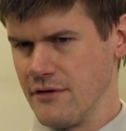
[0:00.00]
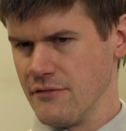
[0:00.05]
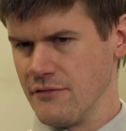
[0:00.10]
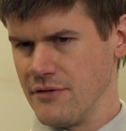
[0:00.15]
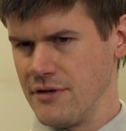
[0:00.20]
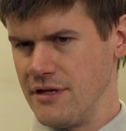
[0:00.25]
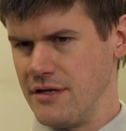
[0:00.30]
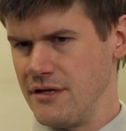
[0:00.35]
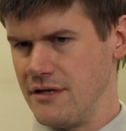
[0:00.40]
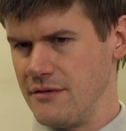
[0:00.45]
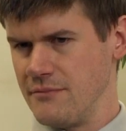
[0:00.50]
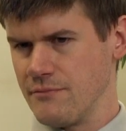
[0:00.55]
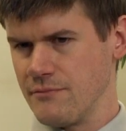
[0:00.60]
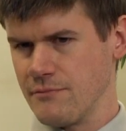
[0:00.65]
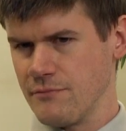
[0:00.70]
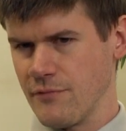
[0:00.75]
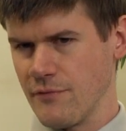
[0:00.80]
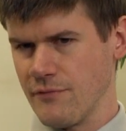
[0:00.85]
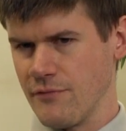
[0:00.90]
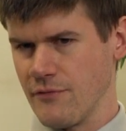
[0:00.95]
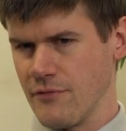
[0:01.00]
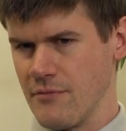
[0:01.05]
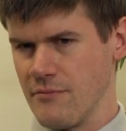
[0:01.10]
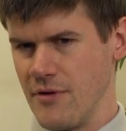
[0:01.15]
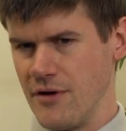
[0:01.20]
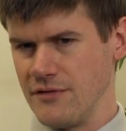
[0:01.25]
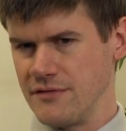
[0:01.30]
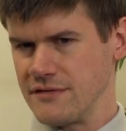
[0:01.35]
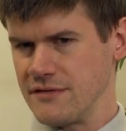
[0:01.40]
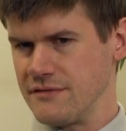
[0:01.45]
We perform
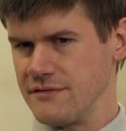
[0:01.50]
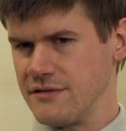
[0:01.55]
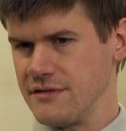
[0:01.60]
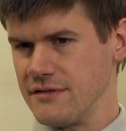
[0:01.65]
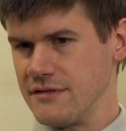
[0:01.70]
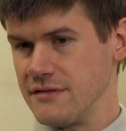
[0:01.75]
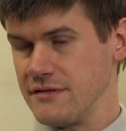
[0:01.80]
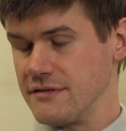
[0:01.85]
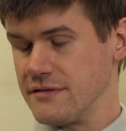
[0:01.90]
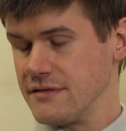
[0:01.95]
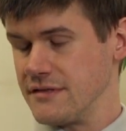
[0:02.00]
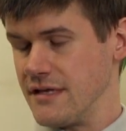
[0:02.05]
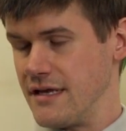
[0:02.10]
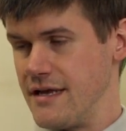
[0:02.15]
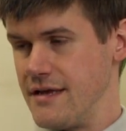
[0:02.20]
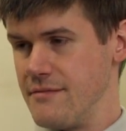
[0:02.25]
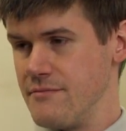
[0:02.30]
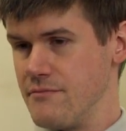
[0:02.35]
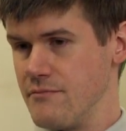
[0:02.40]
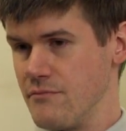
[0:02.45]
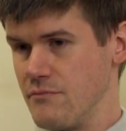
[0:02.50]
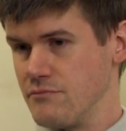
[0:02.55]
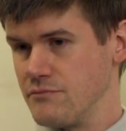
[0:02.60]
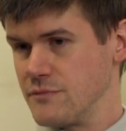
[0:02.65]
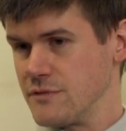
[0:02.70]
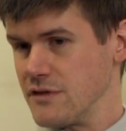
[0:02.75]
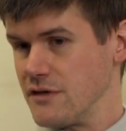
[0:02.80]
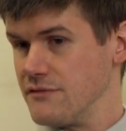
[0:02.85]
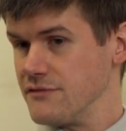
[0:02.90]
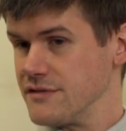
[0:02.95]
most of the same
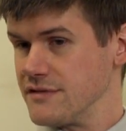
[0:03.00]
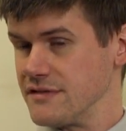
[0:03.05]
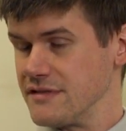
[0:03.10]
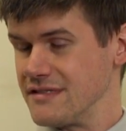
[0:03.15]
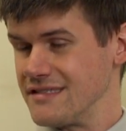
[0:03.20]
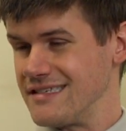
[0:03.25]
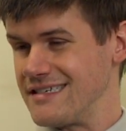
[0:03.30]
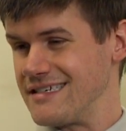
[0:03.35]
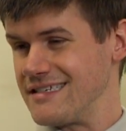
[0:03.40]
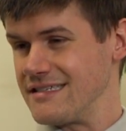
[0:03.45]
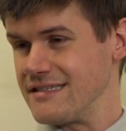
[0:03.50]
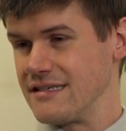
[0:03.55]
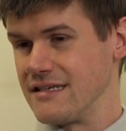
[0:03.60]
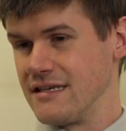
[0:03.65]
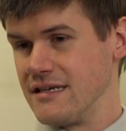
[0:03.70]
services that